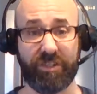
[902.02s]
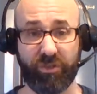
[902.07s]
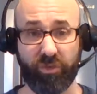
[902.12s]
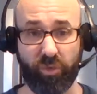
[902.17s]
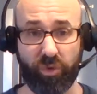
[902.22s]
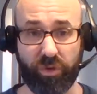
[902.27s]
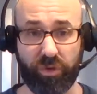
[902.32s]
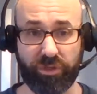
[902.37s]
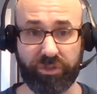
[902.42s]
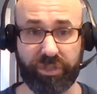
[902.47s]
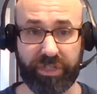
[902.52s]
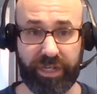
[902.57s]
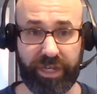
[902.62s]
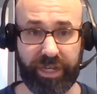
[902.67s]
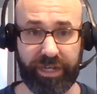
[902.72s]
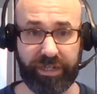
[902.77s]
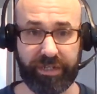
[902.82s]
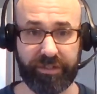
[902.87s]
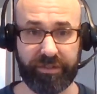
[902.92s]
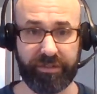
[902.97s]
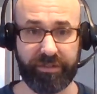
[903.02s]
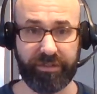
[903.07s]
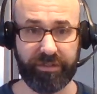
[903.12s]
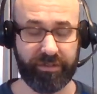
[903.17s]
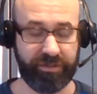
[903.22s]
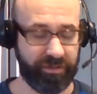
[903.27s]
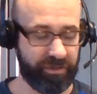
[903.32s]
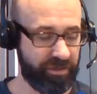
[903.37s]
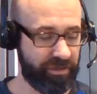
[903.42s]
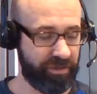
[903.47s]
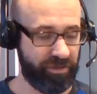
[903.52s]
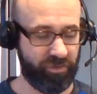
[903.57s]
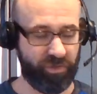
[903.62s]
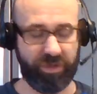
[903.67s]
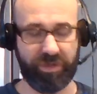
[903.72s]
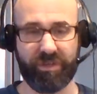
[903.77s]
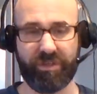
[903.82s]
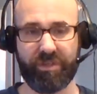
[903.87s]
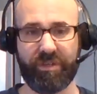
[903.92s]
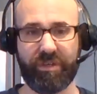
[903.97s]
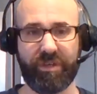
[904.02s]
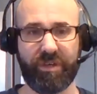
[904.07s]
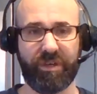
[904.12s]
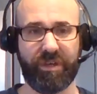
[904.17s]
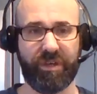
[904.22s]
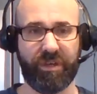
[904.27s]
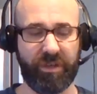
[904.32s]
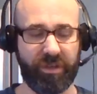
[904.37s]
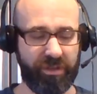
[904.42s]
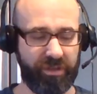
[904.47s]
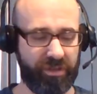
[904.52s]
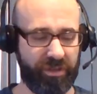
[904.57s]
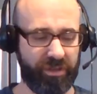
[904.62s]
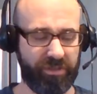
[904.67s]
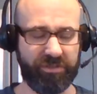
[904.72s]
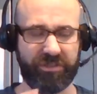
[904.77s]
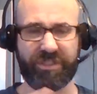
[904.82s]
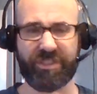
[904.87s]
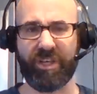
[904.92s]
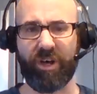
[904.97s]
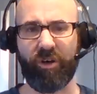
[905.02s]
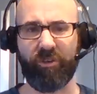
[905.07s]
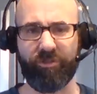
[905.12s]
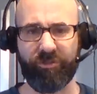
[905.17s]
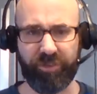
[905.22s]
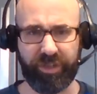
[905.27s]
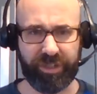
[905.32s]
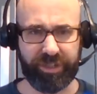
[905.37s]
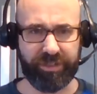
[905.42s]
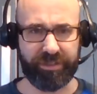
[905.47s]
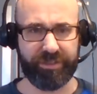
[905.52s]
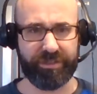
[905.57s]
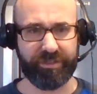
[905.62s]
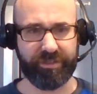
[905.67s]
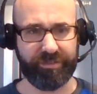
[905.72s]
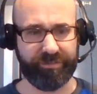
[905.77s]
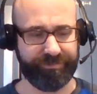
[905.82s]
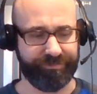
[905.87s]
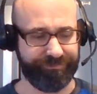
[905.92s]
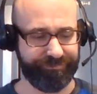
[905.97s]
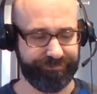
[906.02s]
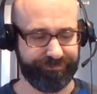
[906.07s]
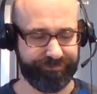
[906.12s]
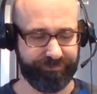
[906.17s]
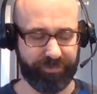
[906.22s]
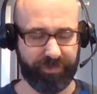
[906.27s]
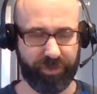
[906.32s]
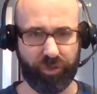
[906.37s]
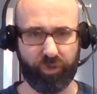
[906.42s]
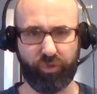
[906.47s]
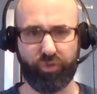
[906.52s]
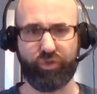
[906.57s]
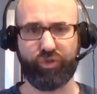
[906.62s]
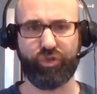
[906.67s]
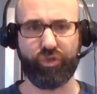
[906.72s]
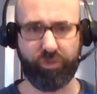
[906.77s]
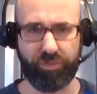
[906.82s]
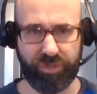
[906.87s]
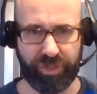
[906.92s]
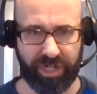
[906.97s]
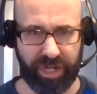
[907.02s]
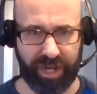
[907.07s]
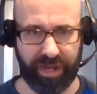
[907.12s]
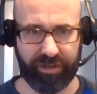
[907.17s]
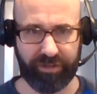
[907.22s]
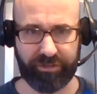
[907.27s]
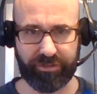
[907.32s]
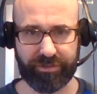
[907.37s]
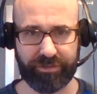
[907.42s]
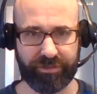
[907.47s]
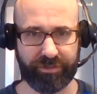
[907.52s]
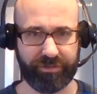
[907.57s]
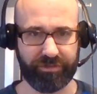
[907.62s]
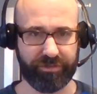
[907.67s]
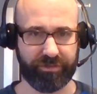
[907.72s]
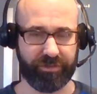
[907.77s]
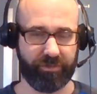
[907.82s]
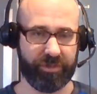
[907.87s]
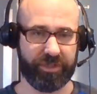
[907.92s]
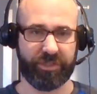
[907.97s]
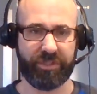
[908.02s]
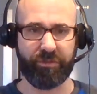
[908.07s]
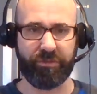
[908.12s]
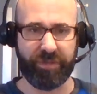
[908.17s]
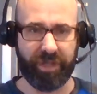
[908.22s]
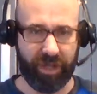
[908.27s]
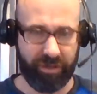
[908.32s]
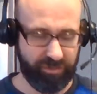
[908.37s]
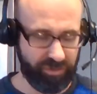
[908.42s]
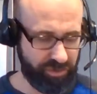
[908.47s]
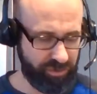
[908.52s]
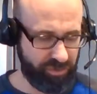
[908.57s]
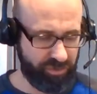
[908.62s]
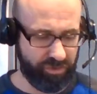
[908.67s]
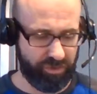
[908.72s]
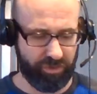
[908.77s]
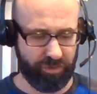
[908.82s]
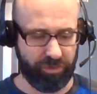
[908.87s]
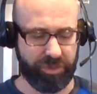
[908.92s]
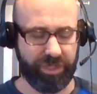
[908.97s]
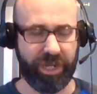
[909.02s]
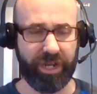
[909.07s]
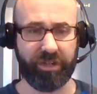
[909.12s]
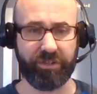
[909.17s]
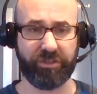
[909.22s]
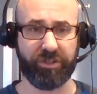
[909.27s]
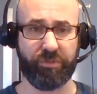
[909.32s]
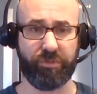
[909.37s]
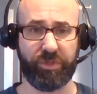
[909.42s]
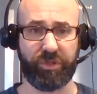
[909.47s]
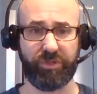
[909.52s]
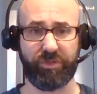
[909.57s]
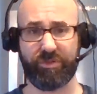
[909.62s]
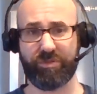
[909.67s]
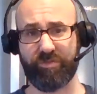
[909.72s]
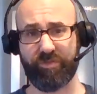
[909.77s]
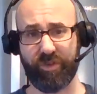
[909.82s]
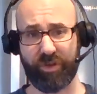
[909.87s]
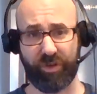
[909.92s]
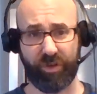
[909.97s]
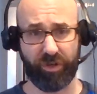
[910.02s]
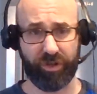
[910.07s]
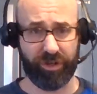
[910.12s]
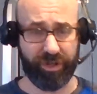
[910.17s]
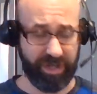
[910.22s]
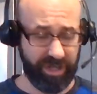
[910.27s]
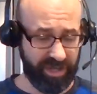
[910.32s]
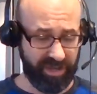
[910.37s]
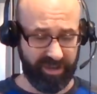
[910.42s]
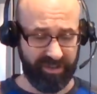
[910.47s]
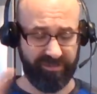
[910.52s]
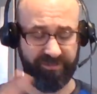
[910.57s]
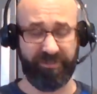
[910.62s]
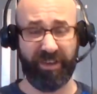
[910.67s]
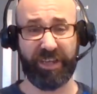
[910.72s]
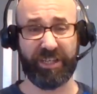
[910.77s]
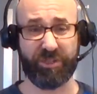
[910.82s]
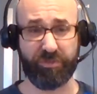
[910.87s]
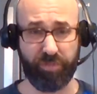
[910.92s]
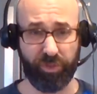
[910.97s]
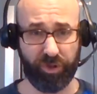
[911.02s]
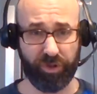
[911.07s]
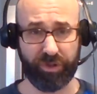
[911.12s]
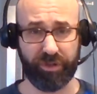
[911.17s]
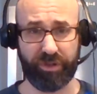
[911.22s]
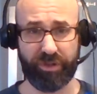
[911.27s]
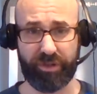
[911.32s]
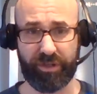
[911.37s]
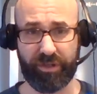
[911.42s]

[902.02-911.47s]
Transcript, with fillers: the world today with you know selfies YouTube channels. I mean, sometimes YouTube channels can be used for good. Facebook.